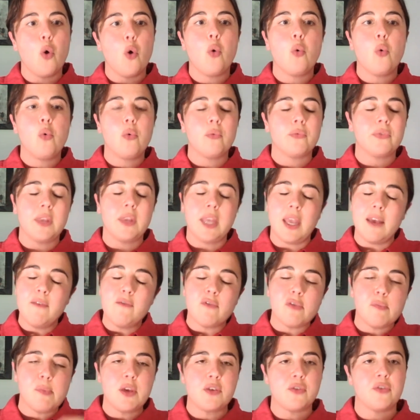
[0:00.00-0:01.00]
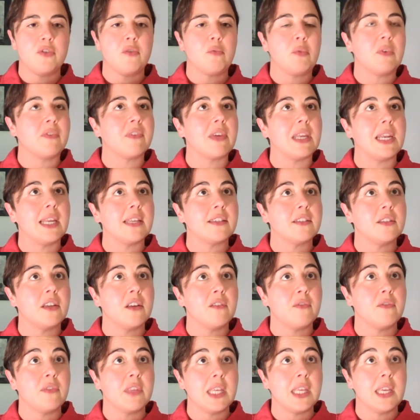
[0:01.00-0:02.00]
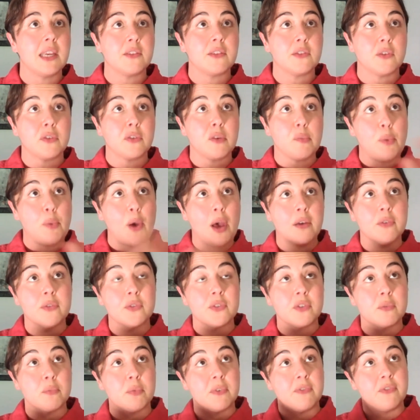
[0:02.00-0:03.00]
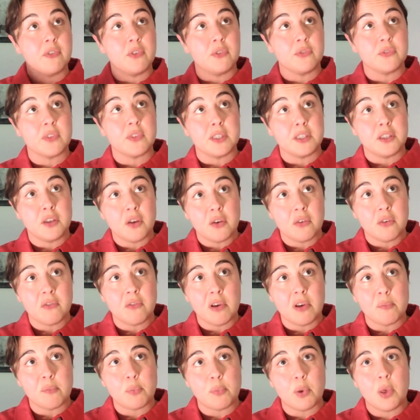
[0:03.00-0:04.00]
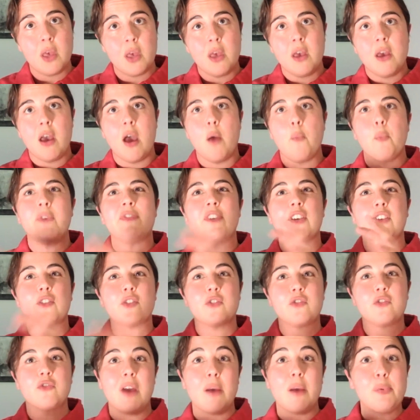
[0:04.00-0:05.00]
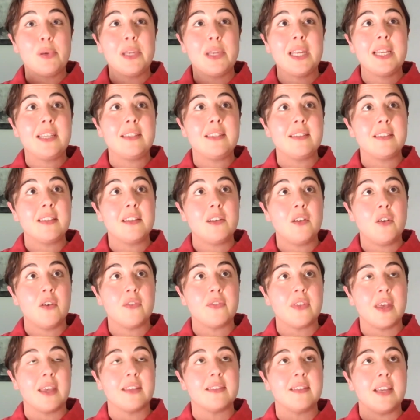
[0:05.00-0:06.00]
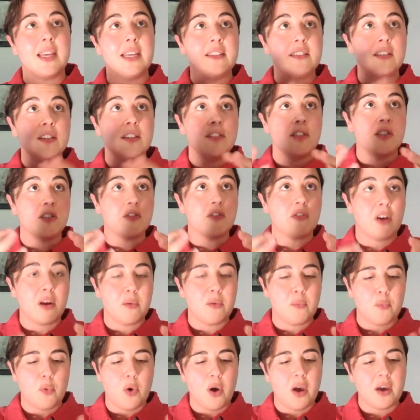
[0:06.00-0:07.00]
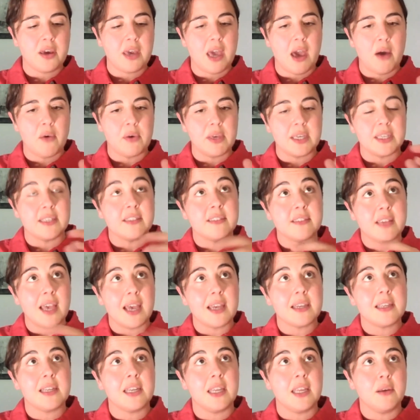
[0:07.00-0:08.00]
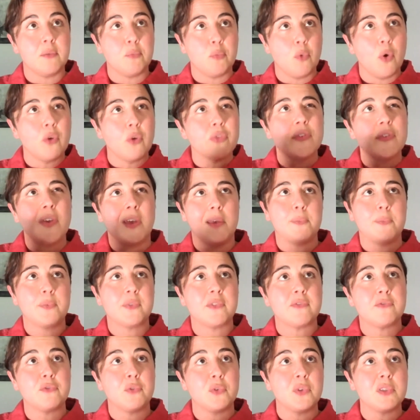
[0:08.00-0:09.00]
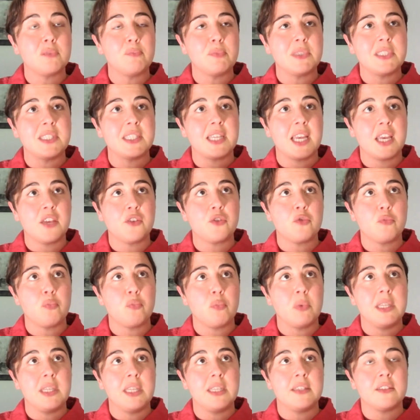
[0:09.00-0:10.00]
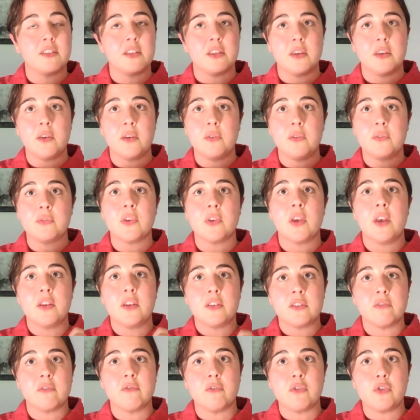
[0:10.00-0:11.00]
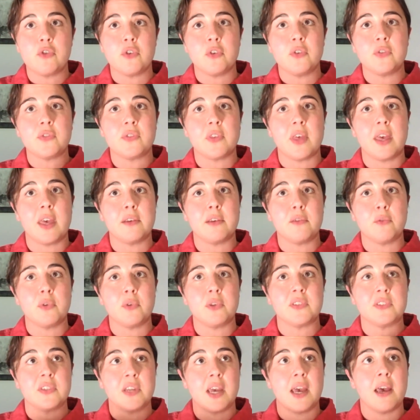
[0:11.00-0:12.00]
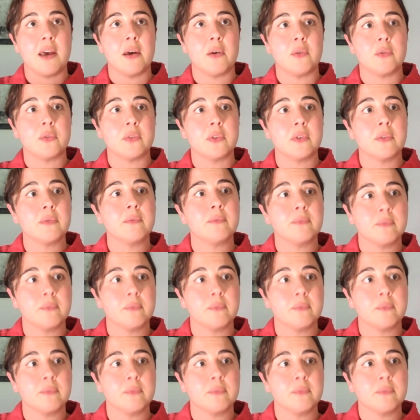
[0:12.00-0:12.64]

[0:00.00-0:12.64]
all the information that we've collected over the years on the piles that we've used in Europe. And we've extrapolated a lot of that data to try and work out exactly what types of noise mitigation we need to use to reduce that noise down.